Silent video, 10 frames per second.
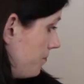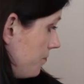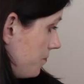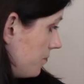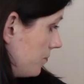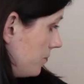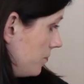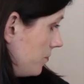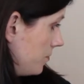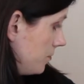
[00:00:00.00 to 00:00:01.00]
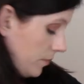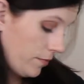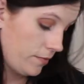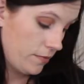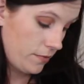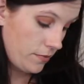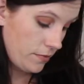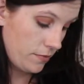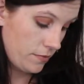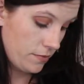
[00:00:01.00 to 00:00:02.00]

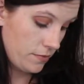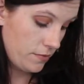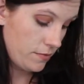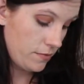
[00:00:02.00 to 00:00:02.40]
No one is speaking in this clip.